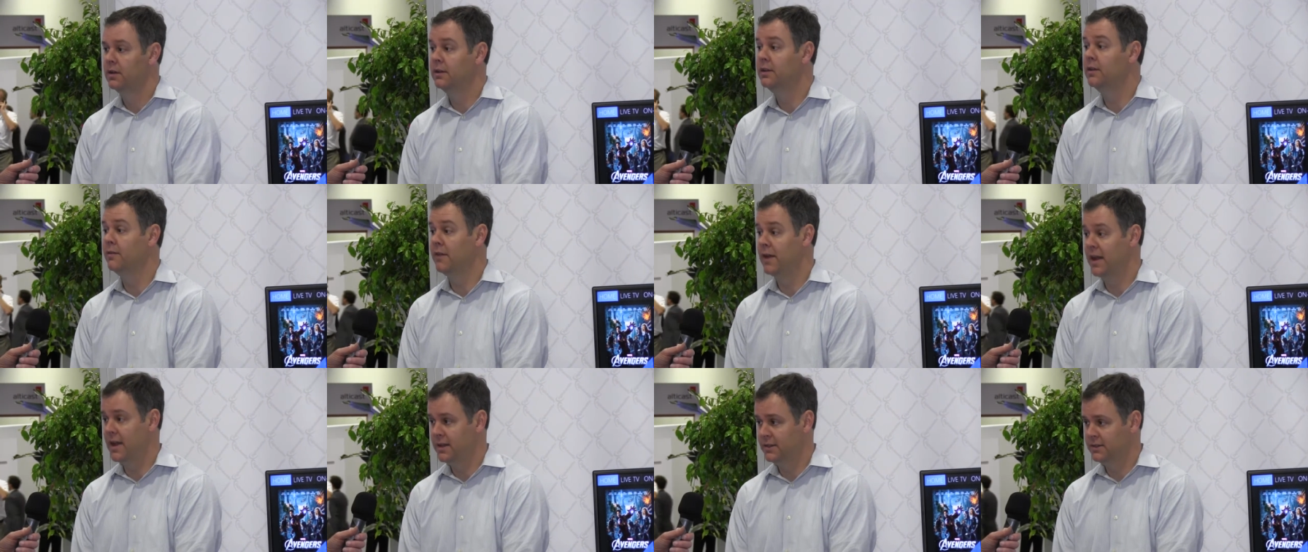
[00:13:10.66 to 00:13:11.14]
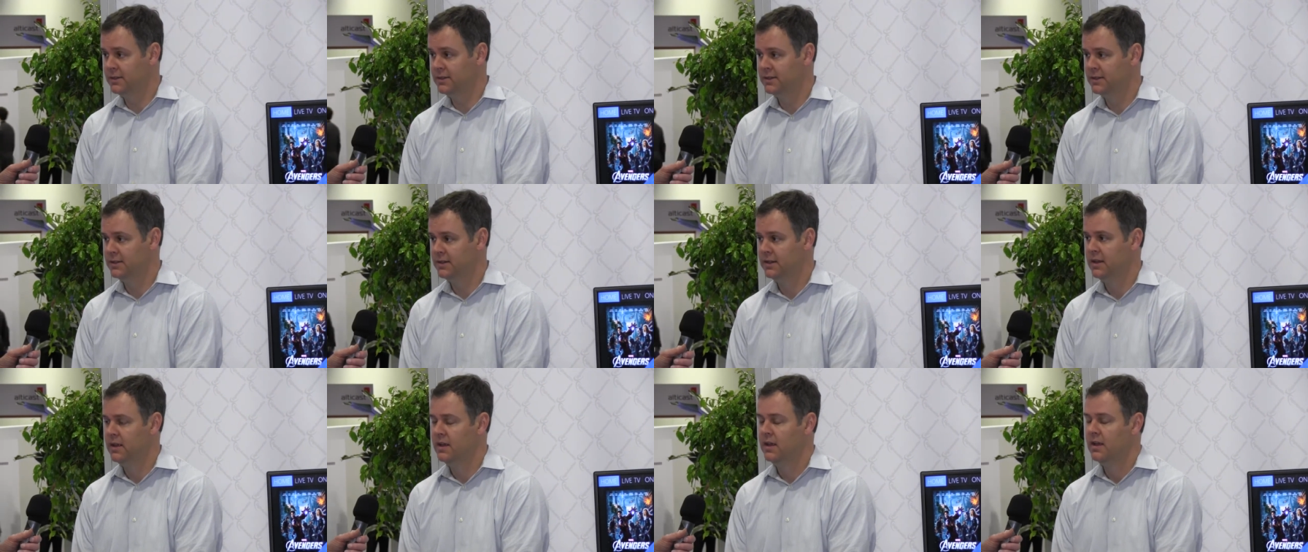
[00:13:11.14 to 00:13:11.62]

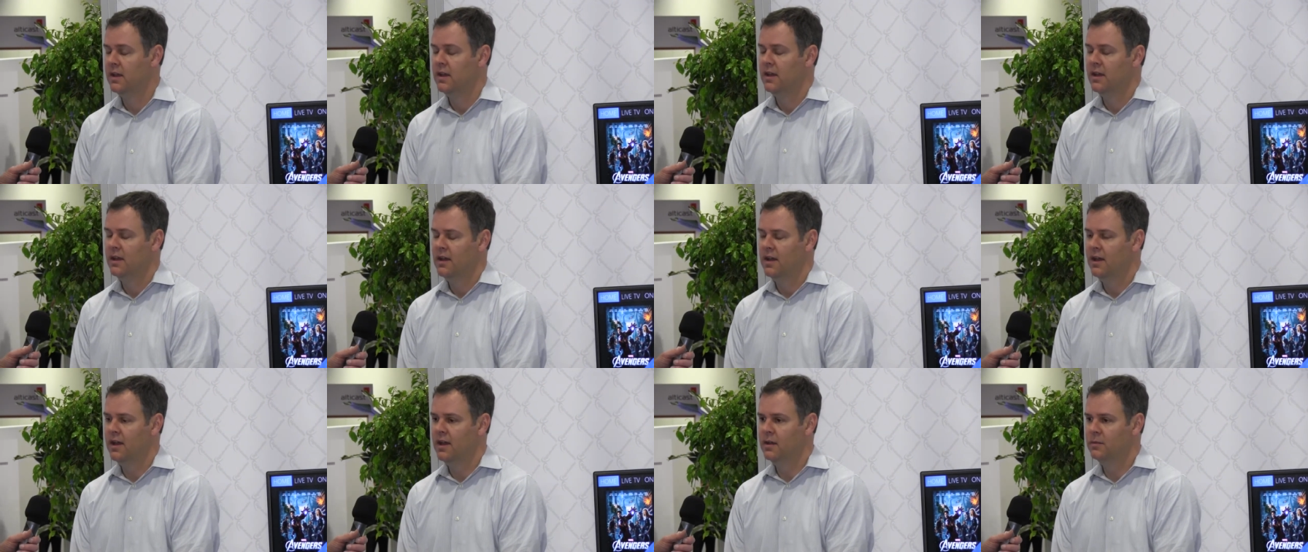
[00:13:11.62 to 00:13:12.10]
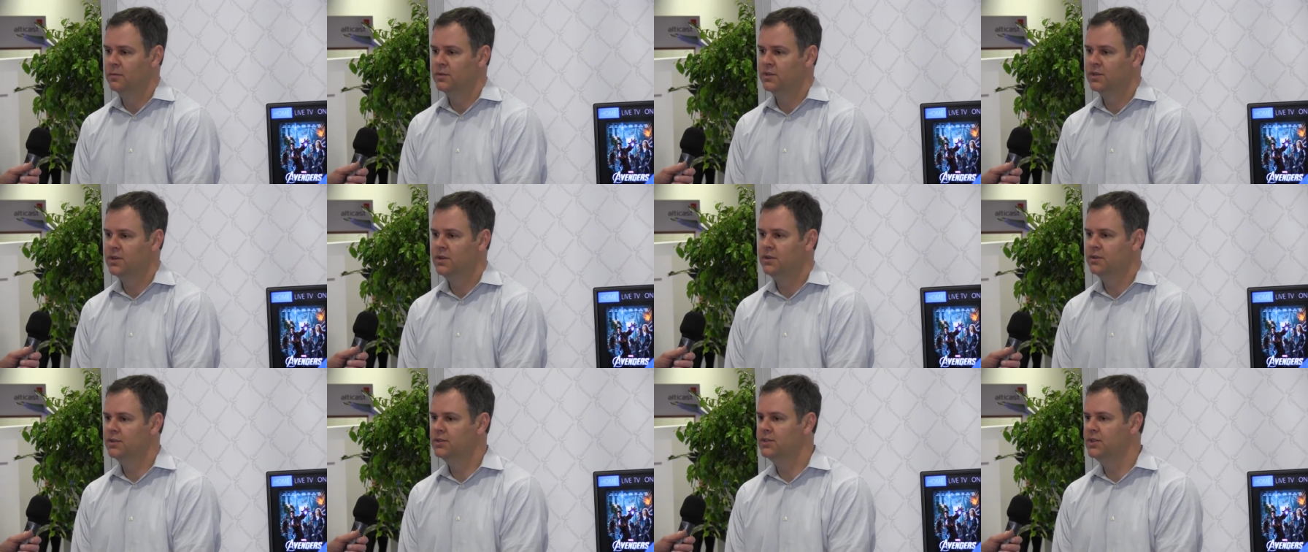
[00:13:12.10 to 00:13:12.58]
device. Um,
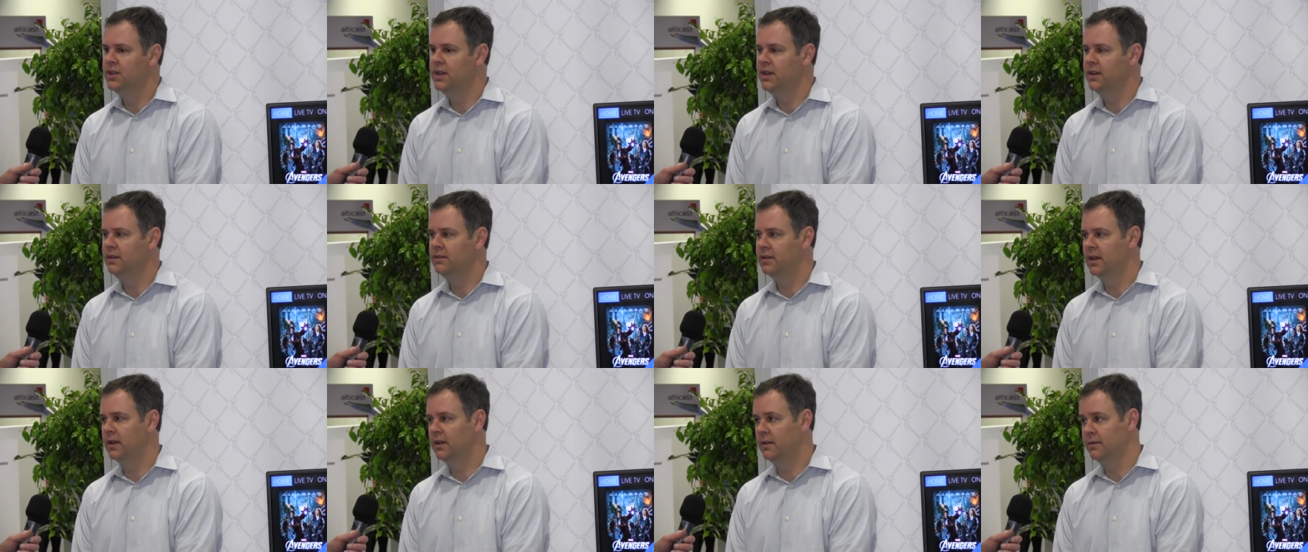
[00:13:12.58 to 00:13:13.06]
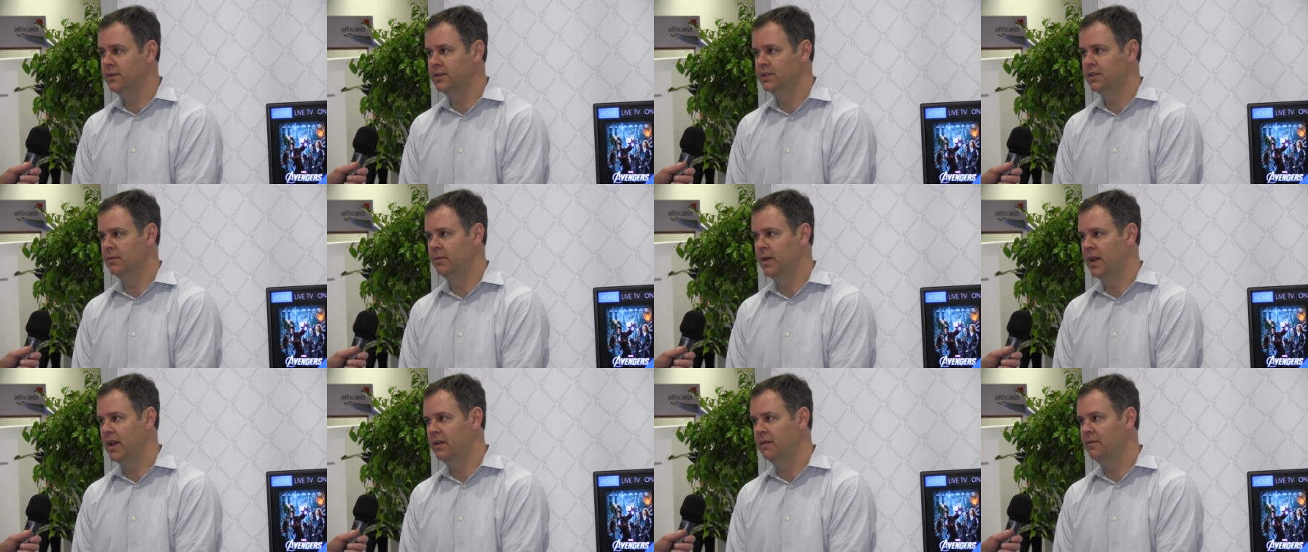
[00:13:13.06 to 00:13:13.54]
so you're seeing
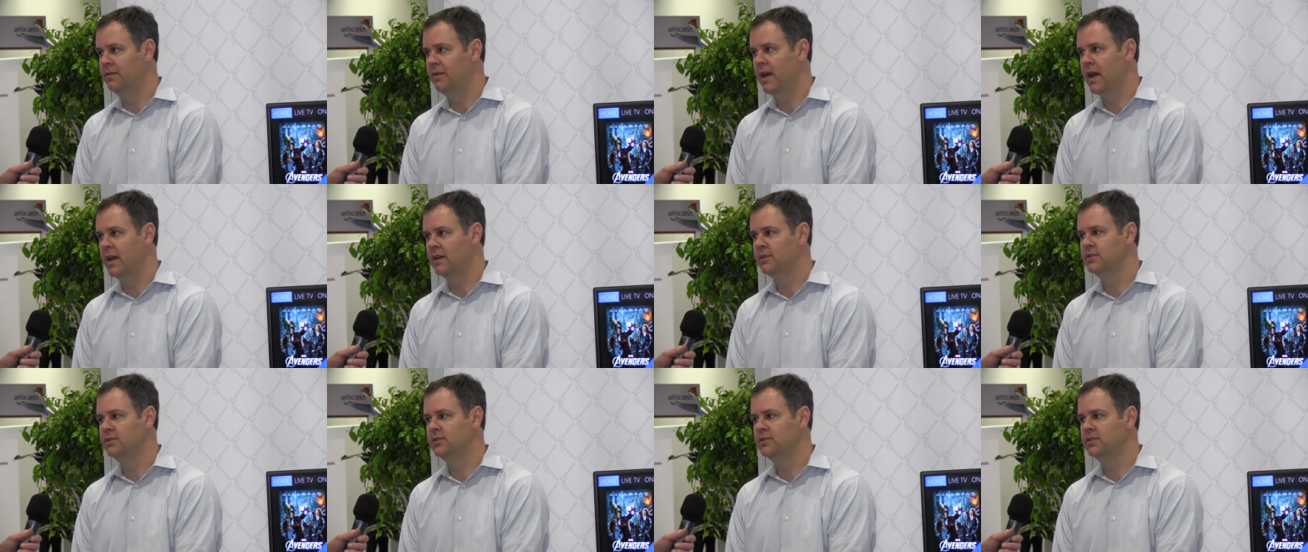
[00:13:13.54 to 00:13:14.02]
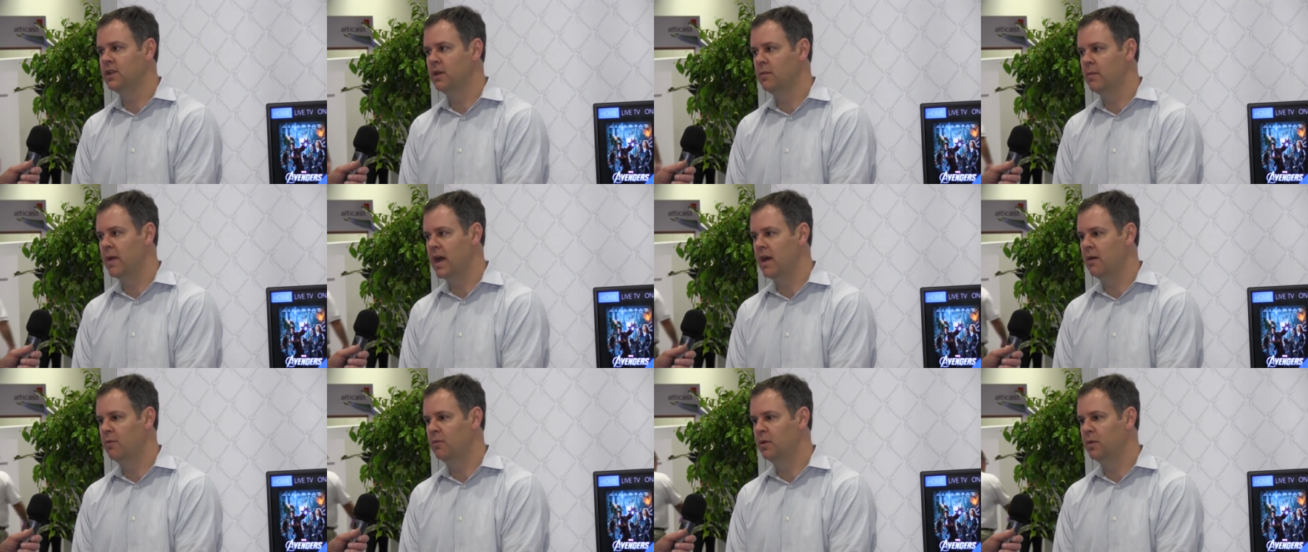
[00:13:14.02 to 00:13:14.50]
television manufacturers
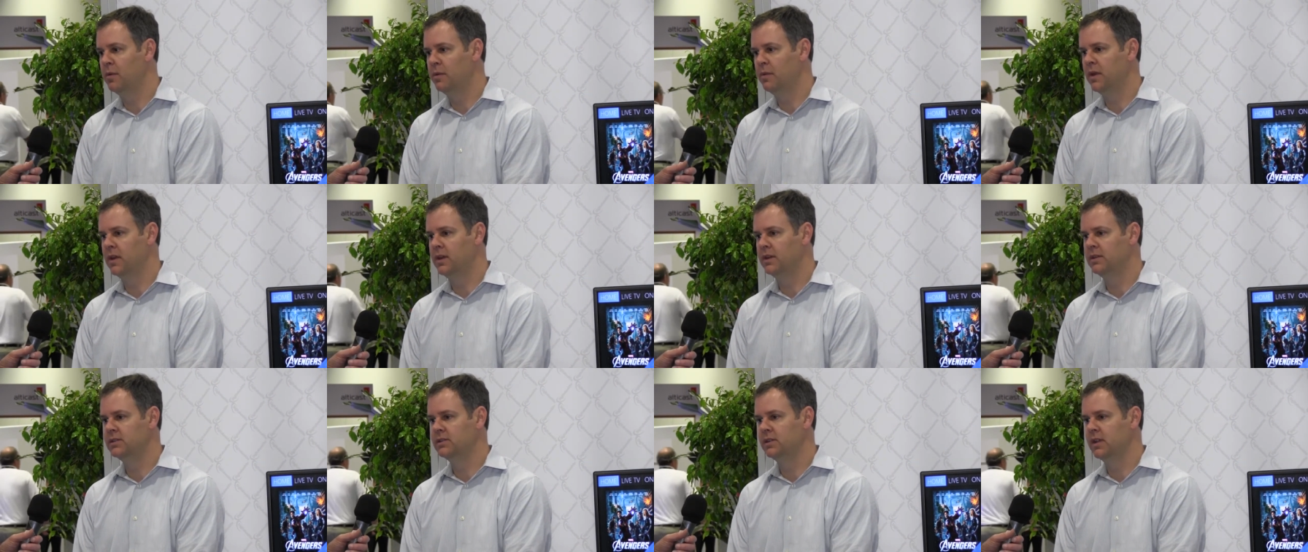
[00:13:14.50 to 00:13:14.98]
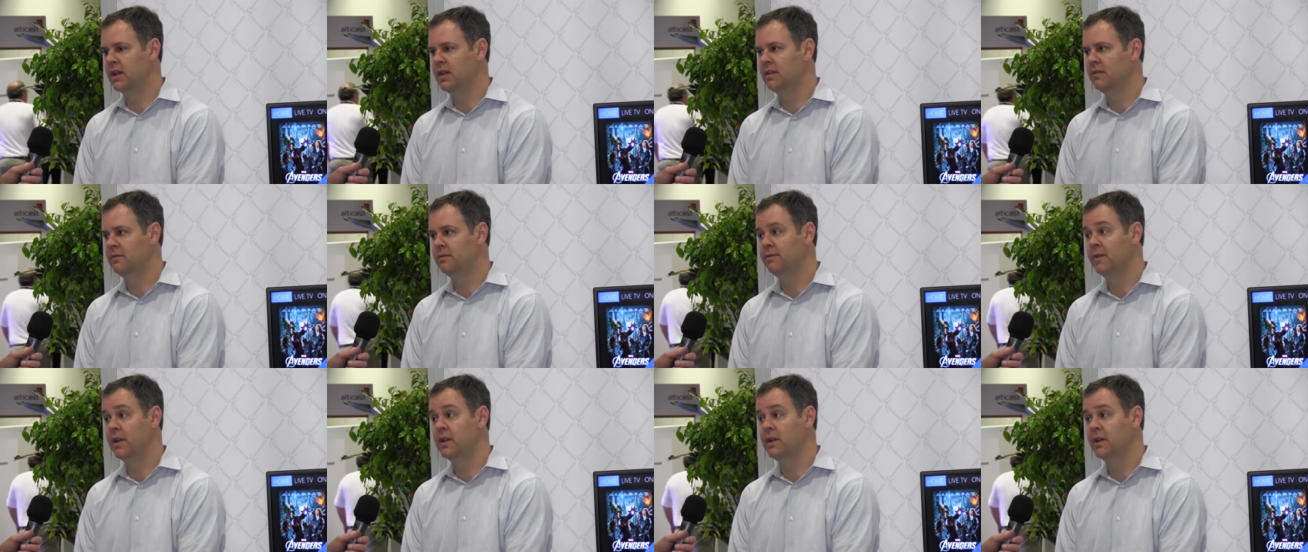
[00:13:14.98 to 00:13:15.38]
come out with things like